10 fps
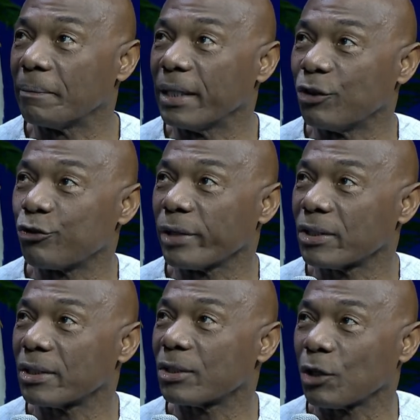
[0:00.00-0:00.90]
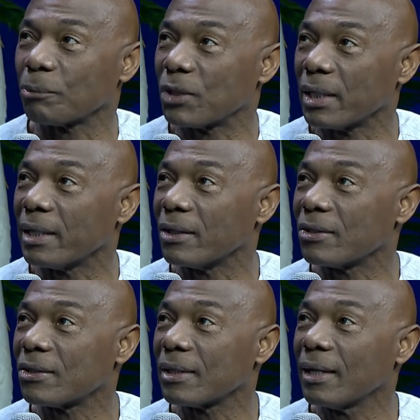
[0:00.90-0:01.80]
interest
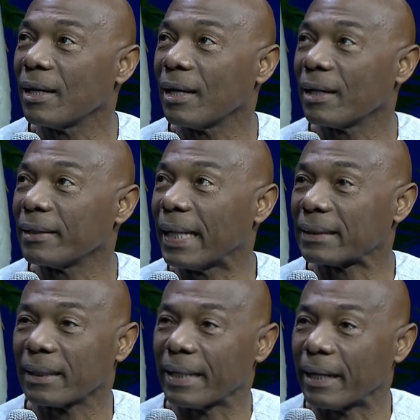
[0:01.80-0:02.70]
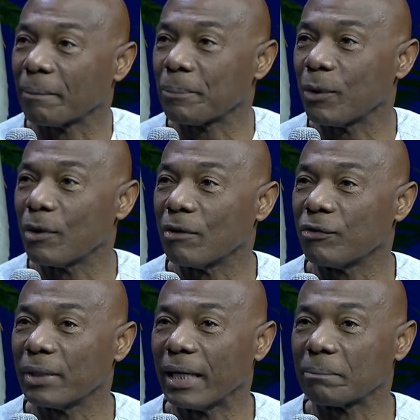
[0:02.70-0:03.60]
subsidies that can help, or
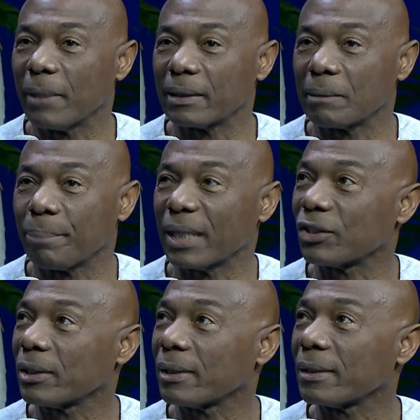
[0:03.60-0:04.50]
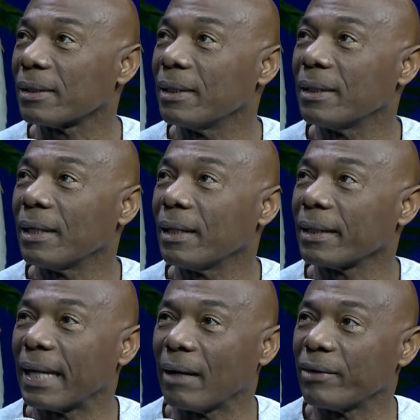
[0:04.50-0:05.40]
for that matter, partial
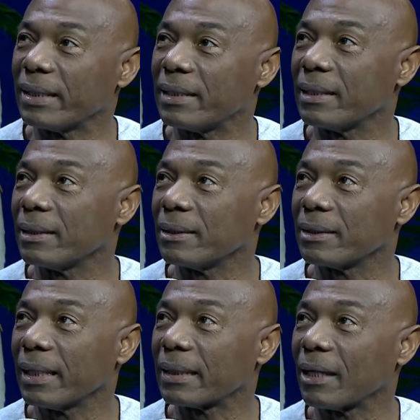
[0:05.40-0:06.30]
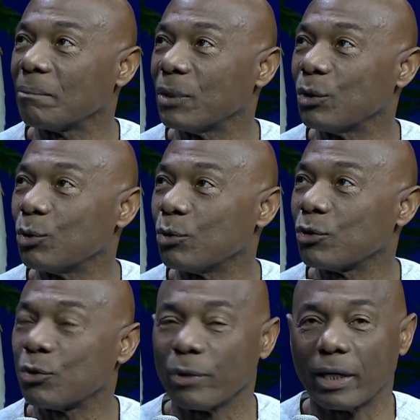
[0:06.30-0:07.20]
guarantees that can be
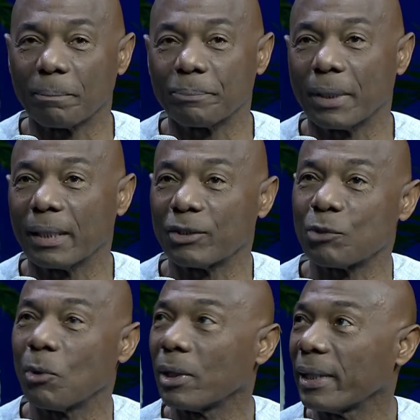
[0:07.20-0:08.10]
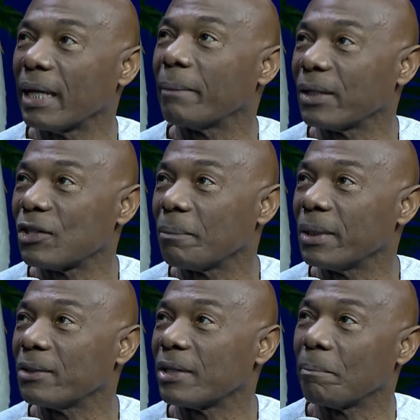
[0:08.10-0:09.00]
used to help smaller
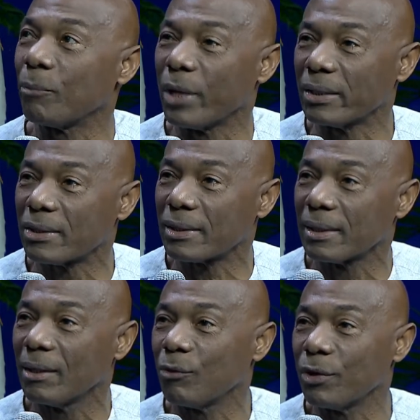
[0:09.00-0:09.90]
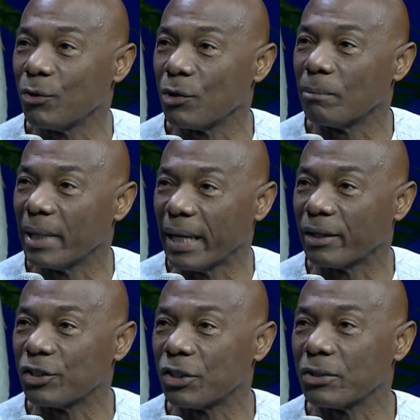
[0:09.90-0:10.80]
MSMEs embrace renewable
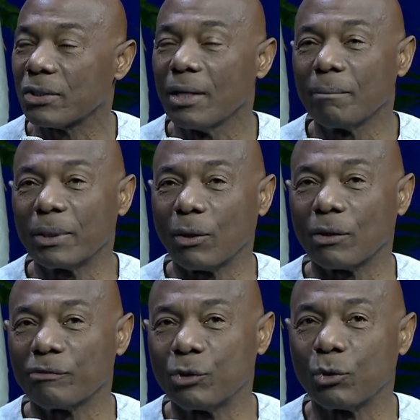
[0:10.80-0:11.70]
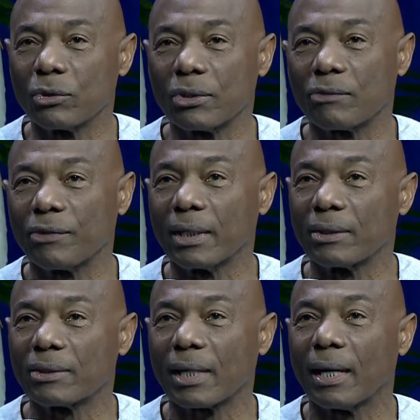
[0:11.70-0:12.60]
energies. But all of those
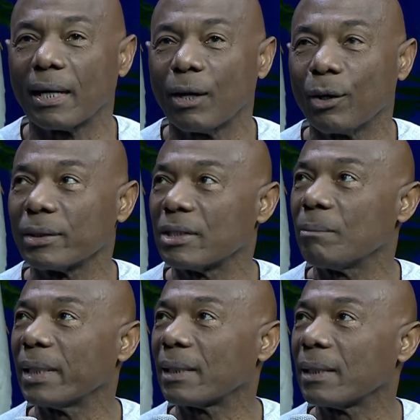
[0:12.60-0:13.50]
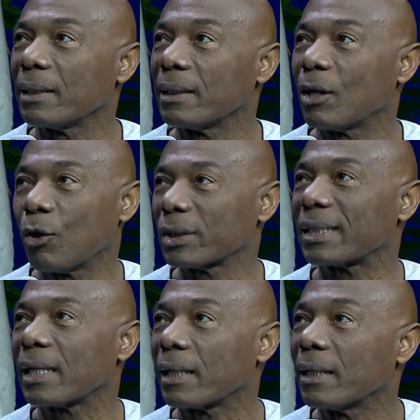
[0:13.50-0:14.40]
things are ultimately
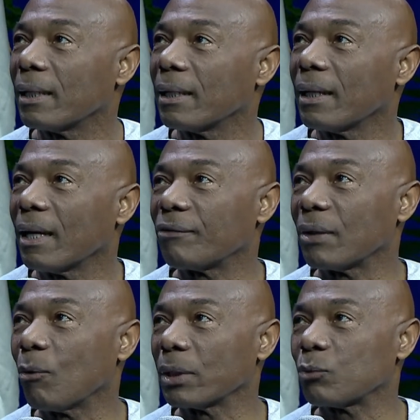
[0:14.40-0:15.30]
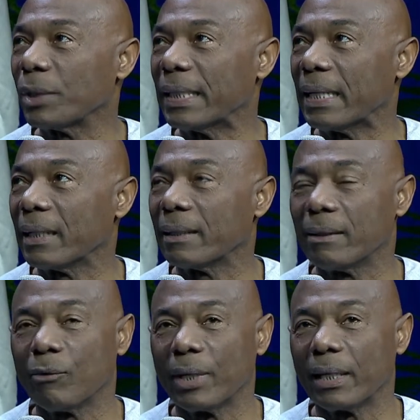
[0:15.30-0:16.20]
costly. I think what we need
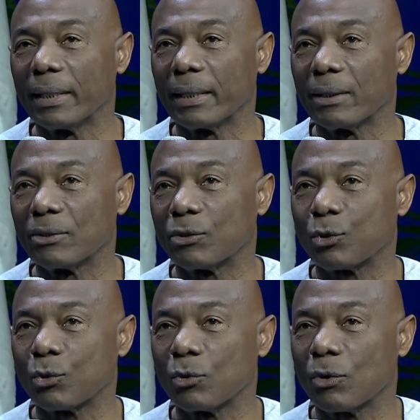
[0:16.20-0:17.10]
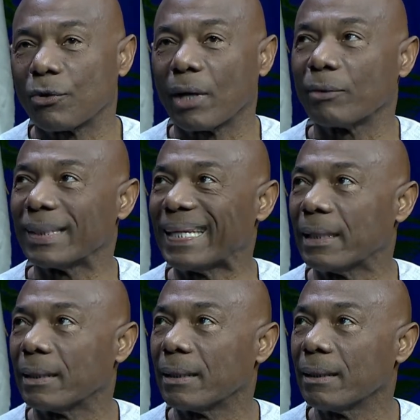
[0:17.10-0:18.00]
really is to crowd
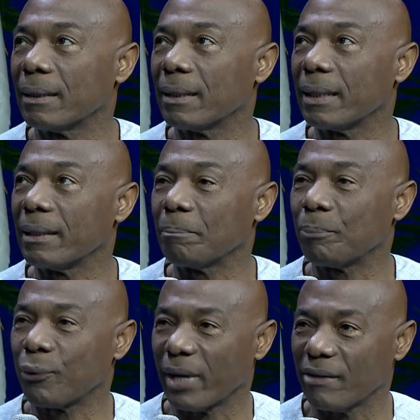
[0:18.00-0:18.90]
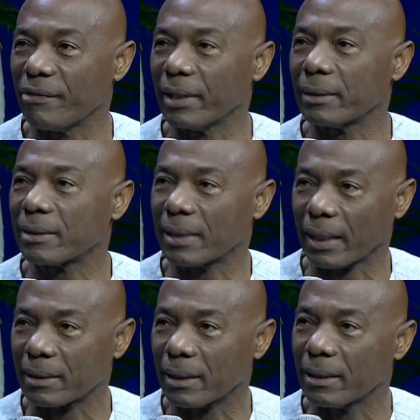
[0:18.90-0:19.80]
in the private
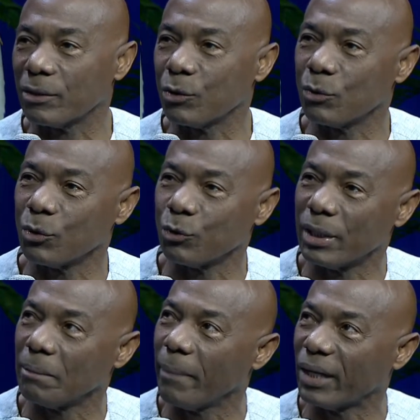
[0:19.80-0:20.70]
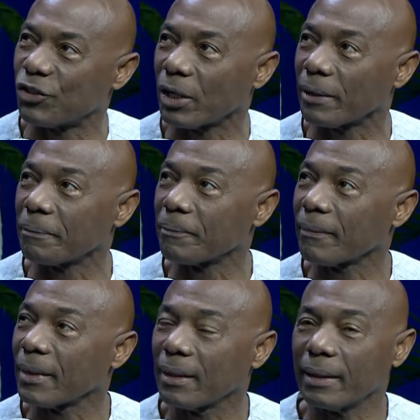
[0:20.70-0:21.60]
sector. And you did mention
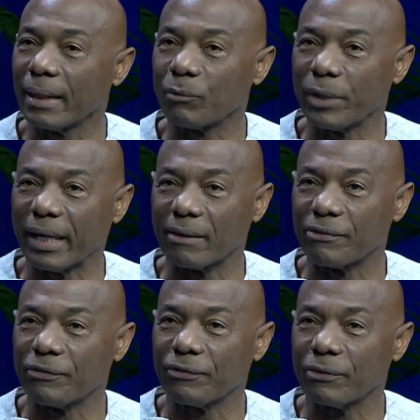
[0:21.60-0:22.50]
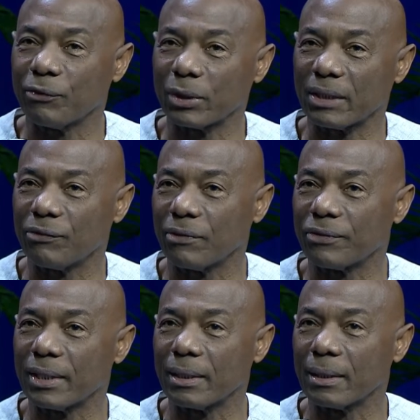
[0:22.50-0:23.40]
that we have 40,
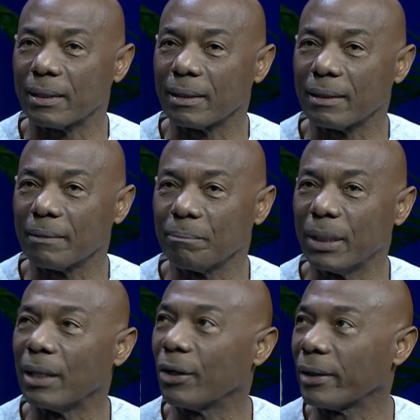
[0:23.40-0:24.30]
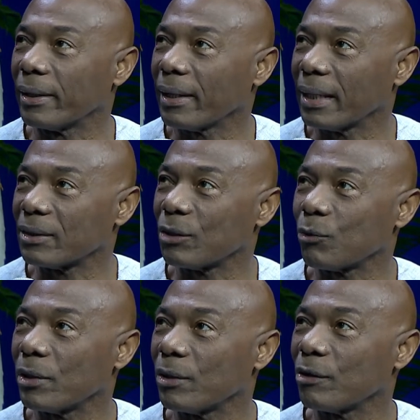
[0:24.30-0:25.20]
50 billion, as it
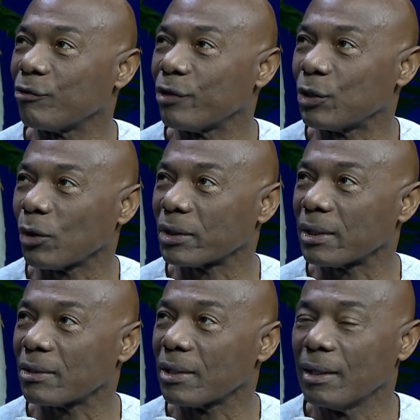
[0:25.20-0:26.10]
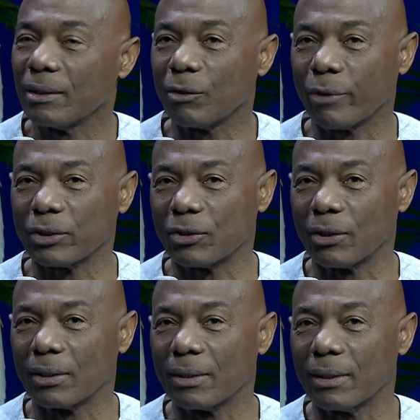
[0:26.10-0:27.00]
were, of resources. The
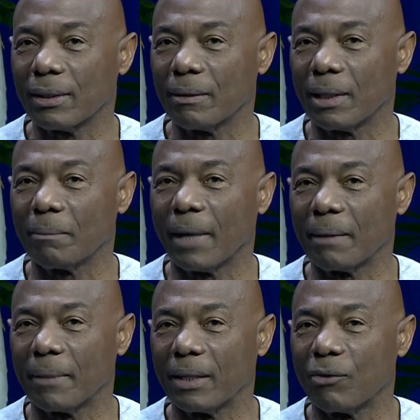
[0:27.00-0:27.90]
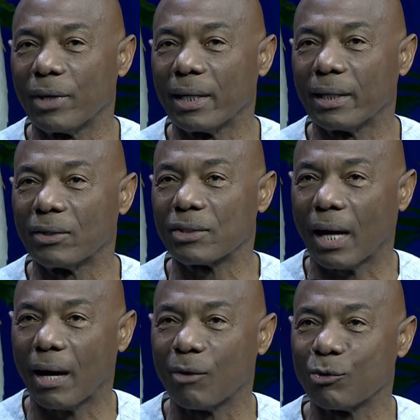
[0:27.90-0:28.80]
question in my mind really is,
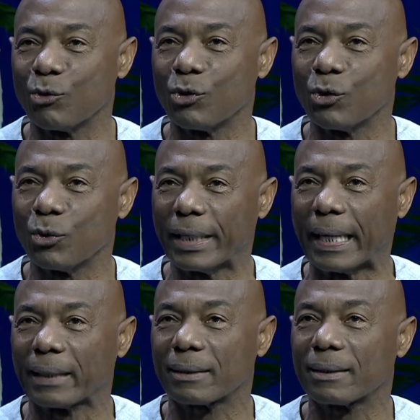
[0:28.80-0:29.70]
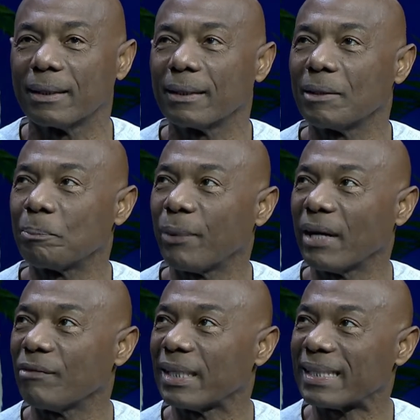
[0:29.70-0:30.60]
how do you get the
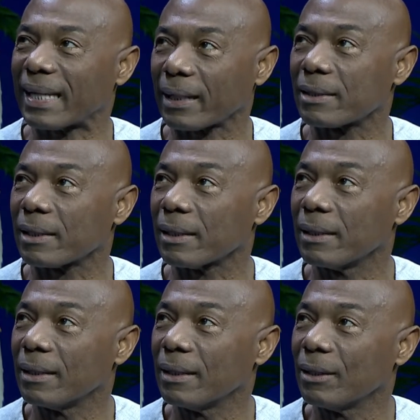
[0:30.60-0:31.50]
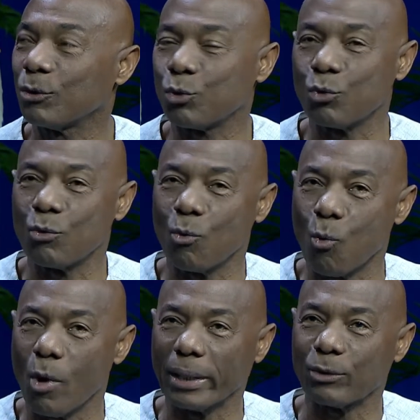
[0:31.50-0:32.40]
private sector to
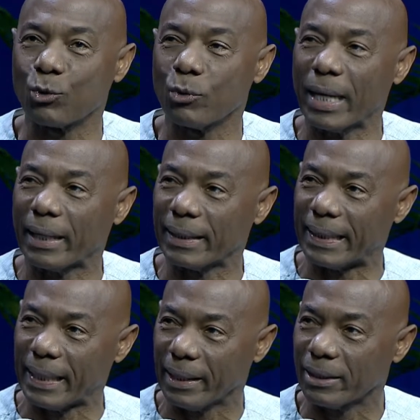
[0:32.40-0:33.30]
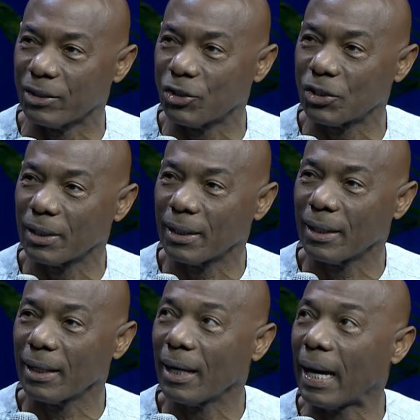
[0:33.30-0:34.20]
want to engage
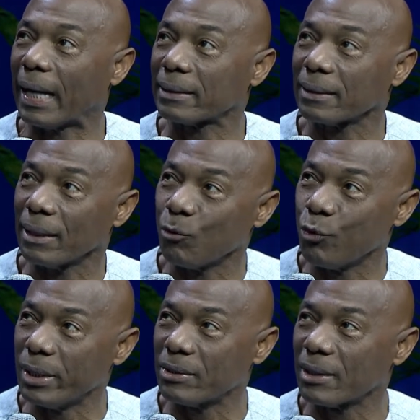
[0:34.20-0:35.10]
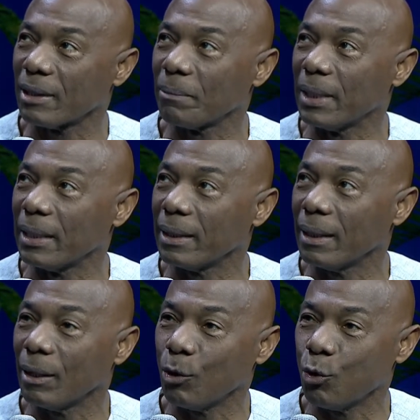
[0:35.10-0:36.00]
at a reasonably
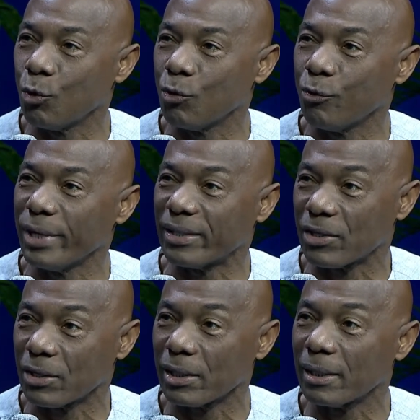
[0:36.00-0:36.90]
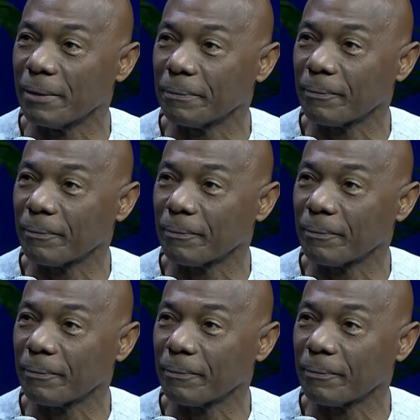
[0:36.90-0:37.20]
low return